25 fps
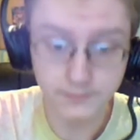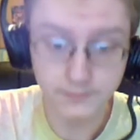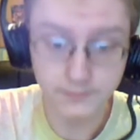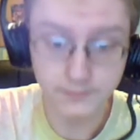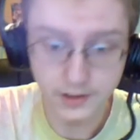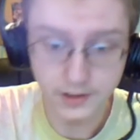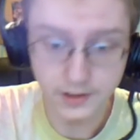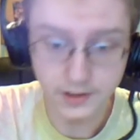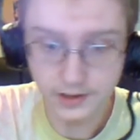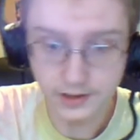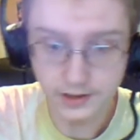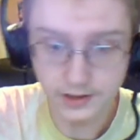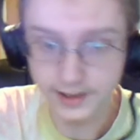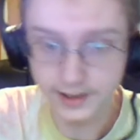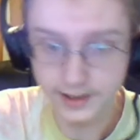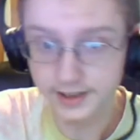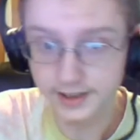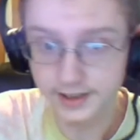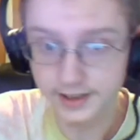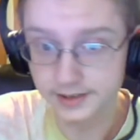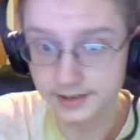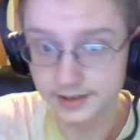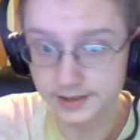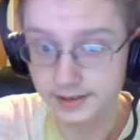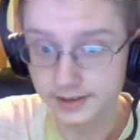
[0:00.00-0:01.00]
And
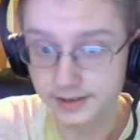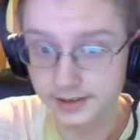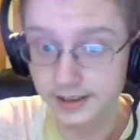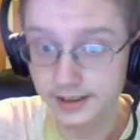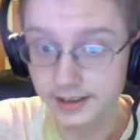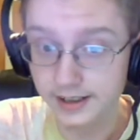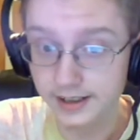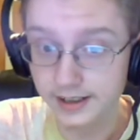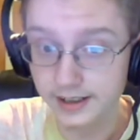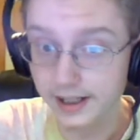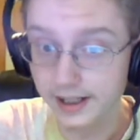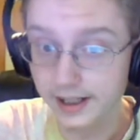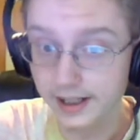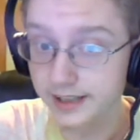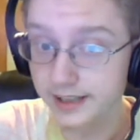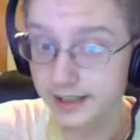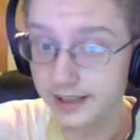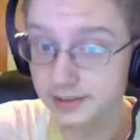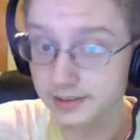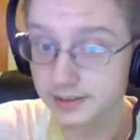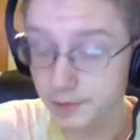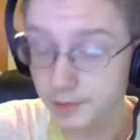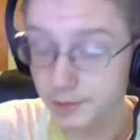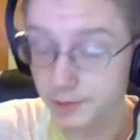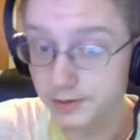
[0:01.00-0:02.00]
as most
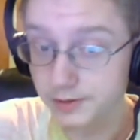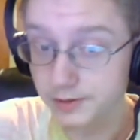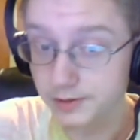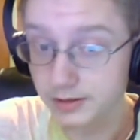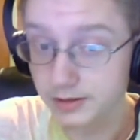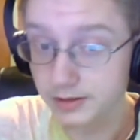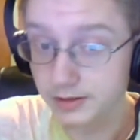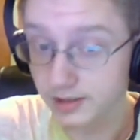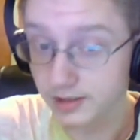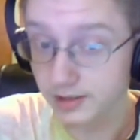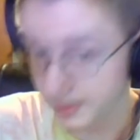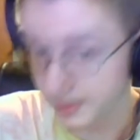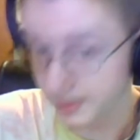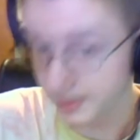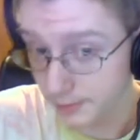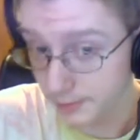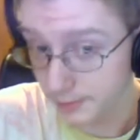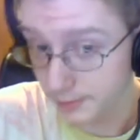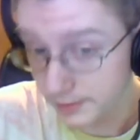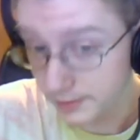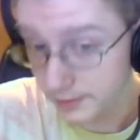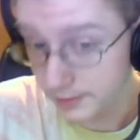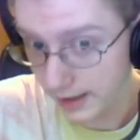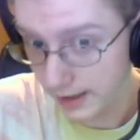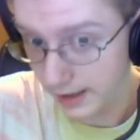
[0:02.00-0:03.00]
people
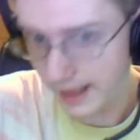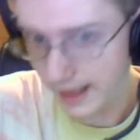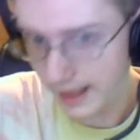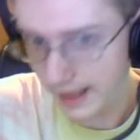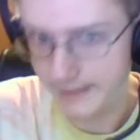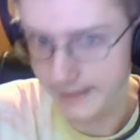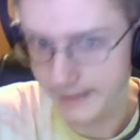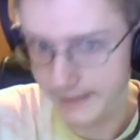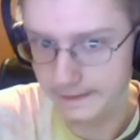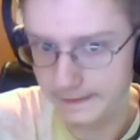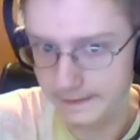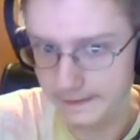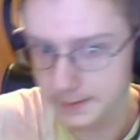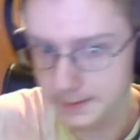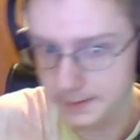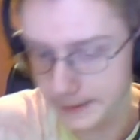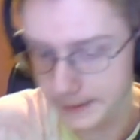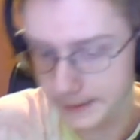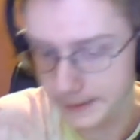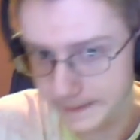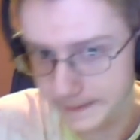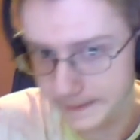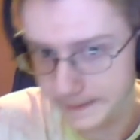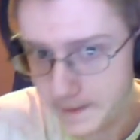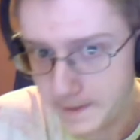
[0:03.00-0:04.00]
already
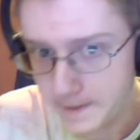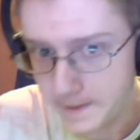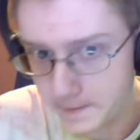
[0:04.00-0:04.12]
know,